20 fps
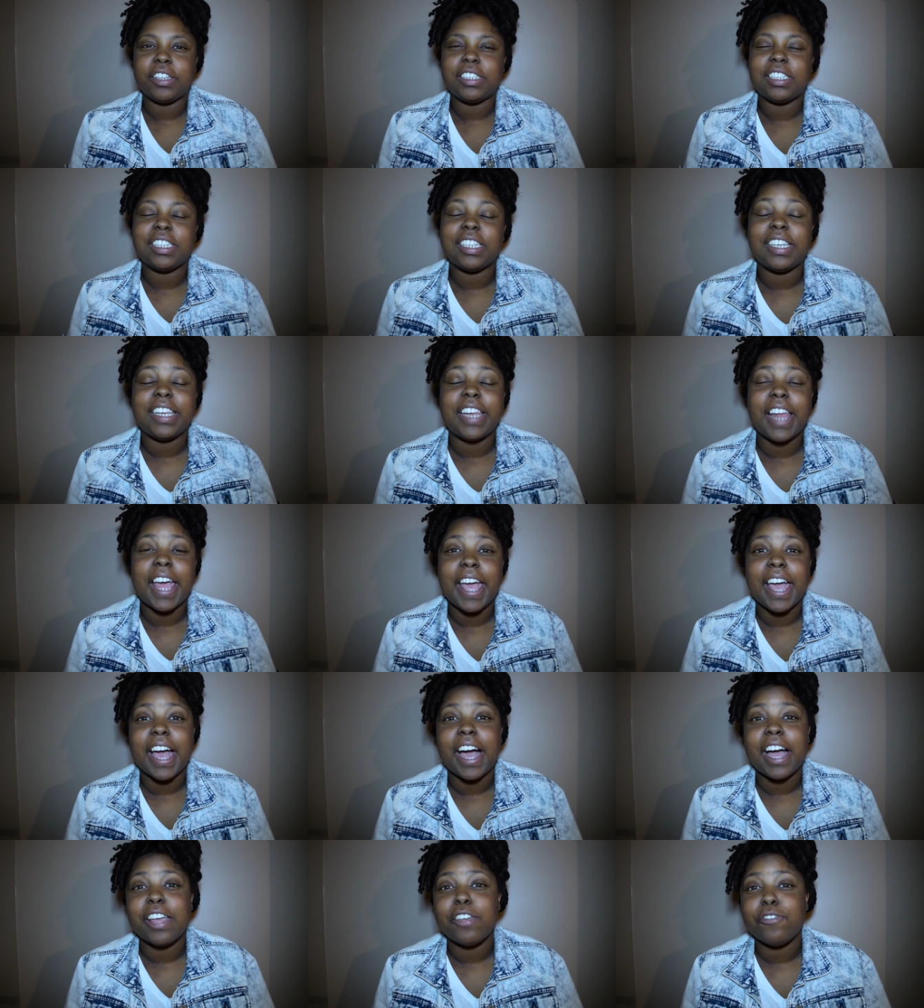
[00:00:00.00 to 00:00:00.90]
And today
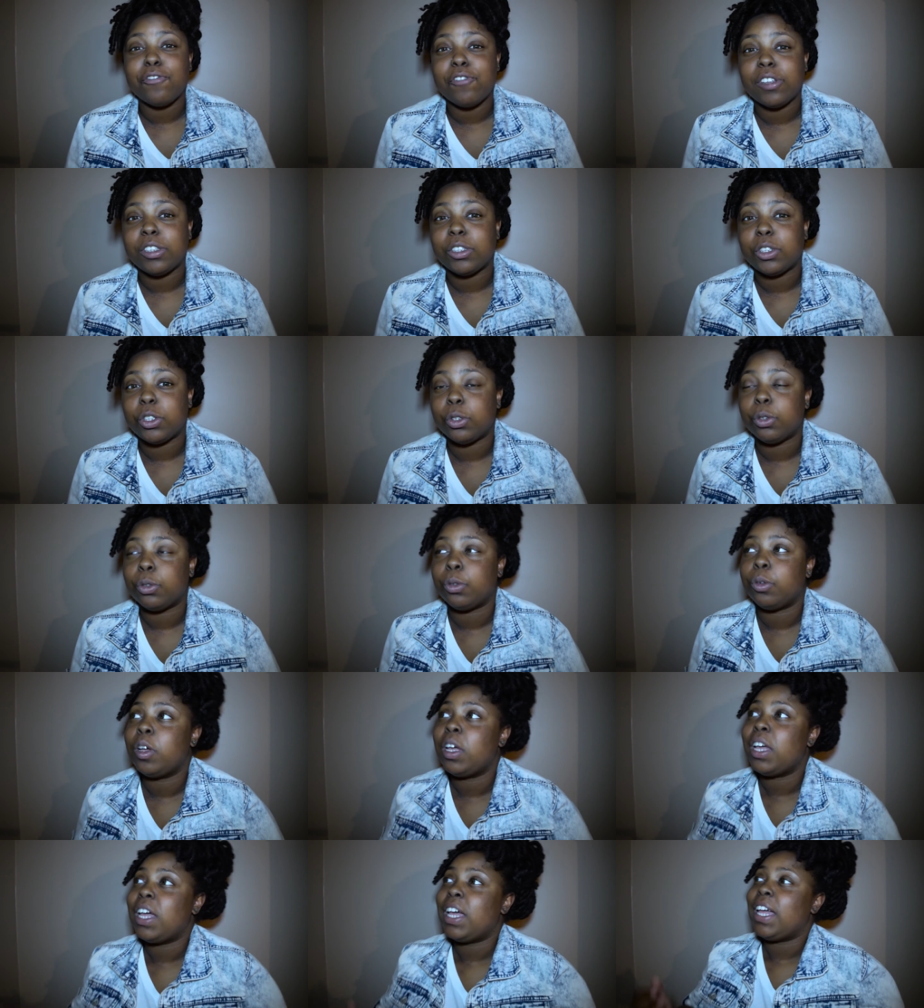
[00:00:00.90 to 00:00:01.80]
I am going to
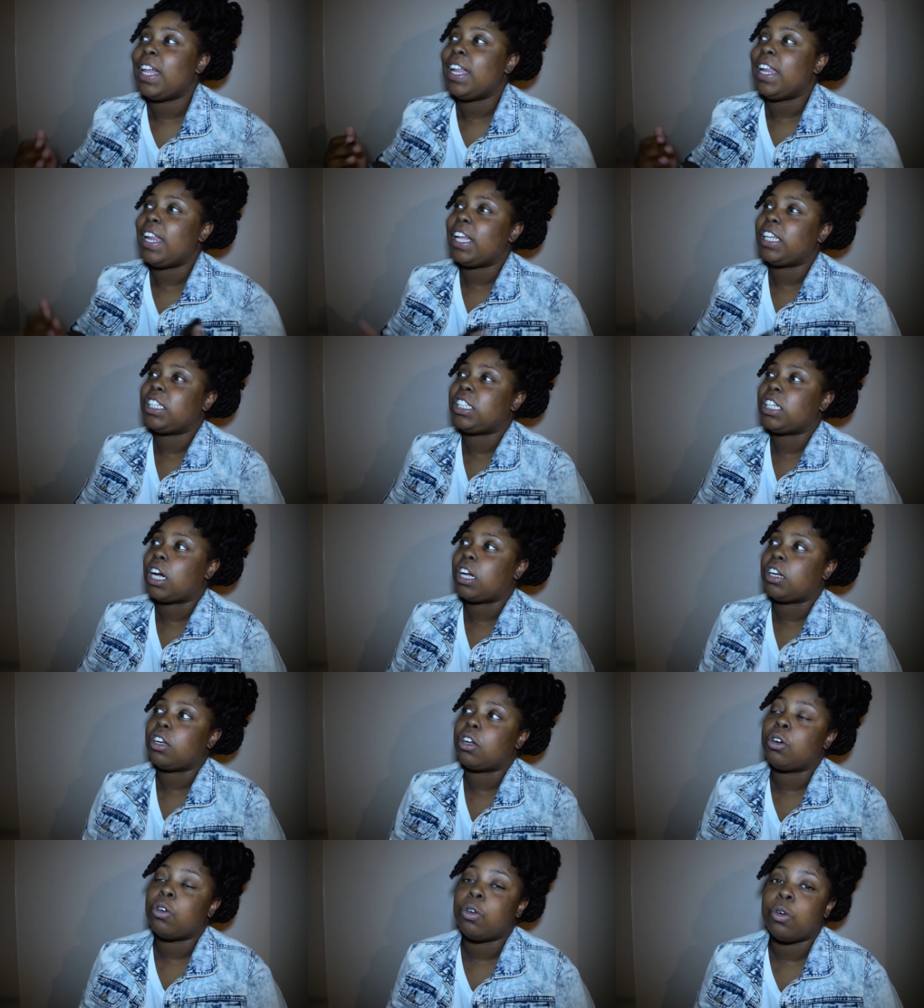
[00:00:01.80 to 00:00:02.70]
let y'all
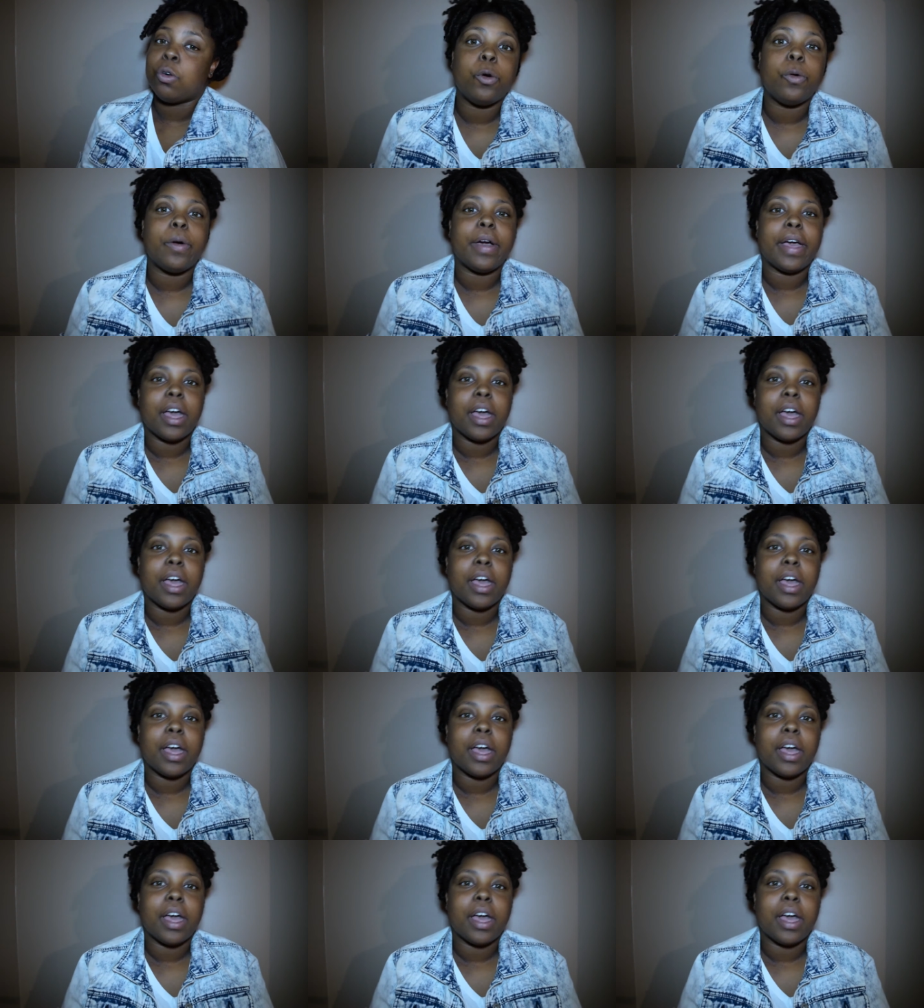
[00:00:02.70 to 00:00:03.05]
know who